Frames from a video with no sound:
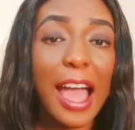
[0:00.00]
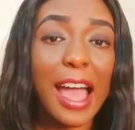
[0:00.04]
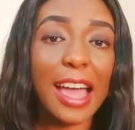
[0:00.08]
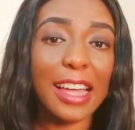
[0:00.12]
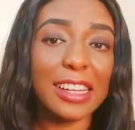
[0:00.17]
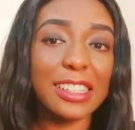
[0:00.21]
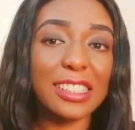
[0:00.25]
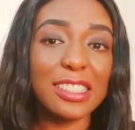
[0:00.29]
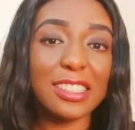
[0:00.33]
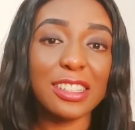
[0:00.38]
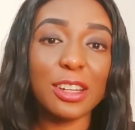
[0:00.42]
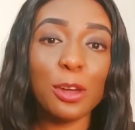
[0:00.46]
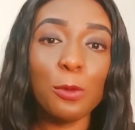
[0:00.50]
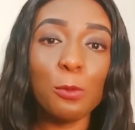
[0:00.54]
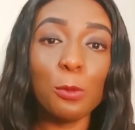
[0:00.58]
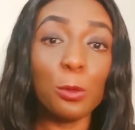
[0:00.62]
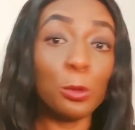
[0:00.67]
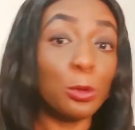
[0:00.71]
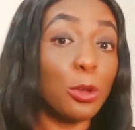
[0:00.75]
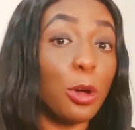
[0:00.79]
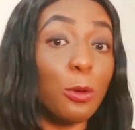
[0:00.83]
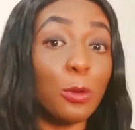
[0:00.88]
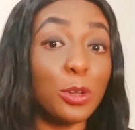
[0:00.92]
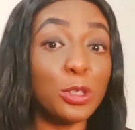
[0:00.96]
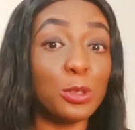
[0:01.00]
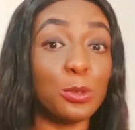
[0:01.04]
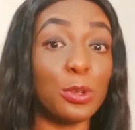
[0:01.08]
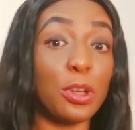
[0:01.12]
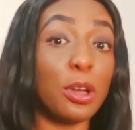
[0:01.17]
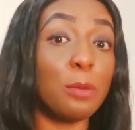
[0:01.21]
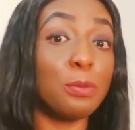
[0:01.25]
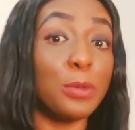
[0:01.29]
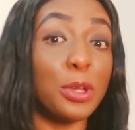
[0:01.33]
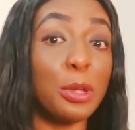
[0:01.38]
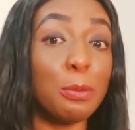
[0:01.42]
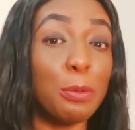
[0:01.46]
And will not want to
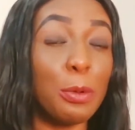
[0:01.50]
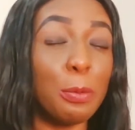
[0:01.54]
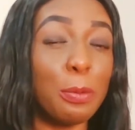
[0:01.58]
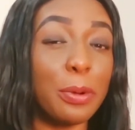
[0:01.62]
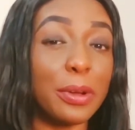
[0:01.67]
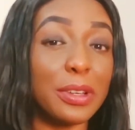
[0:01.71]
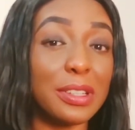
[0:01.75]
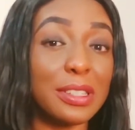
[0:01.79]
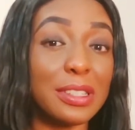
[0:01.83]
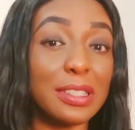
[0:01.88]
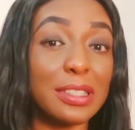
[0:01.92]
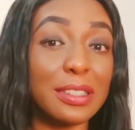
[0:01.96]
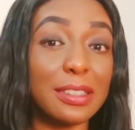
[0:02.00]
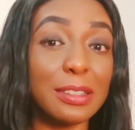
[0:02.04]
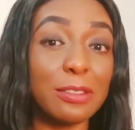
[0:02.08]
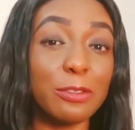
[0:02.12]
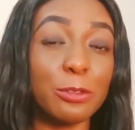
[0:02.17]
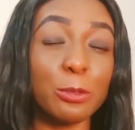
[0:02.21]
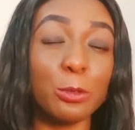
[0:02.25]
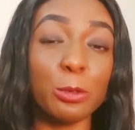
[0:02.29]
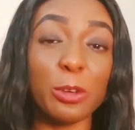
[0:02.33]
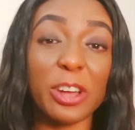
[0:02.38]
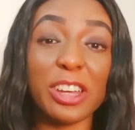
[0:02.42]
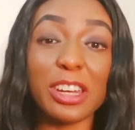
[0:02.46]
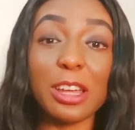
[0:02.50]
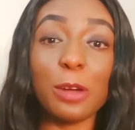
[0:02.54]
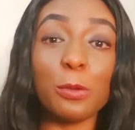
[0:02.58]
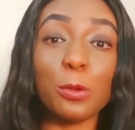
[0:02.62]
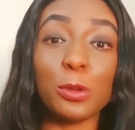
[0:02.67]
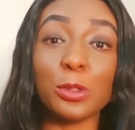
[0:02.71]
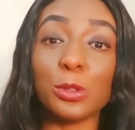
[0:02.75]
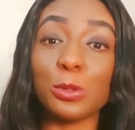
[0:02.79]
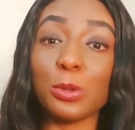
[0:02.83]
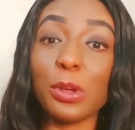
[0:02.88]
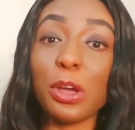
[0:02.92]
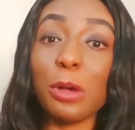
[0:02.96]
help the Igbo person, we rather
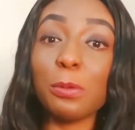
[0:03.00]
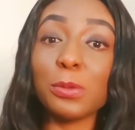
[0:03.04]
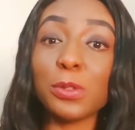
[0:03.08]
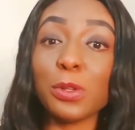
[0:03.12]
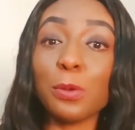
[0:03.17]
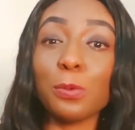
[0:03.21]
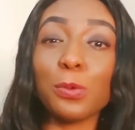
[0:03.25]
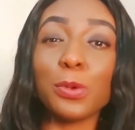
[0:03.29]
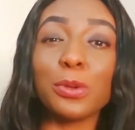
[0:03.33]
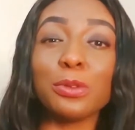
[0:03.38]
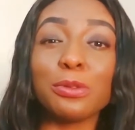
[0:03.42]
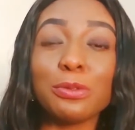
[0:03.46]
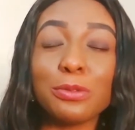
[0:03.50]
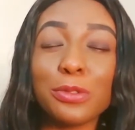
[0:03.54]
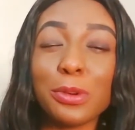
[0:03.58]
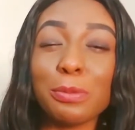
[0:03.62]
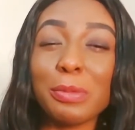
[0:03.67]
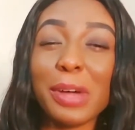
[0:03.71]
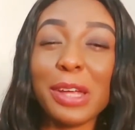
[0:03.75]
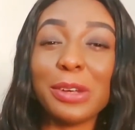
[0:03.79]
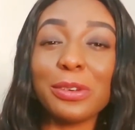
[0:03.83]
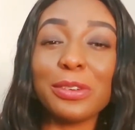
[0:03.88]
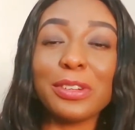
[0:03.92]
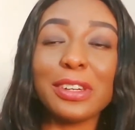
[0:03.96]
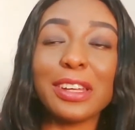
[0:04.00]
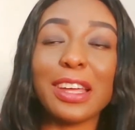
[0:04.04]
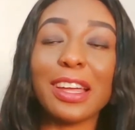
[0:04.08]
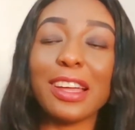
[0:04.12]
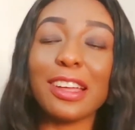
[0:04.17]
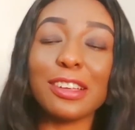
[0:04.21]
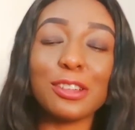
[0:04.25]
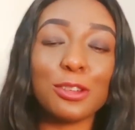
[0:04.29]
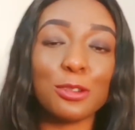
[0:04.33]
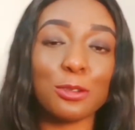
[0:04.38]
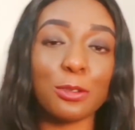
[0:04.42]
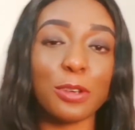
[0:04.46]
want to help someone from
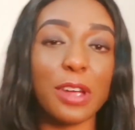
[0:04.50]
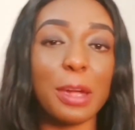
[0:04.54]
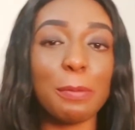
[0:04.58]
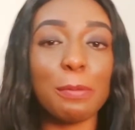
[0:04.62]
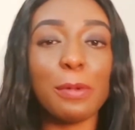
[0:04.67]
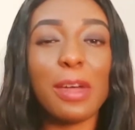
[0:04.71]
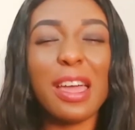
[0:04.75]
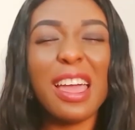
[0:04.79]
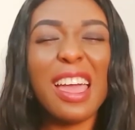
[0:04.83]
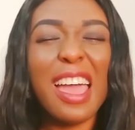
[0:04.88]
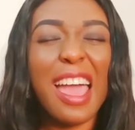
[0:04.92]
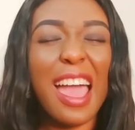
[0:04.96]
another tribe.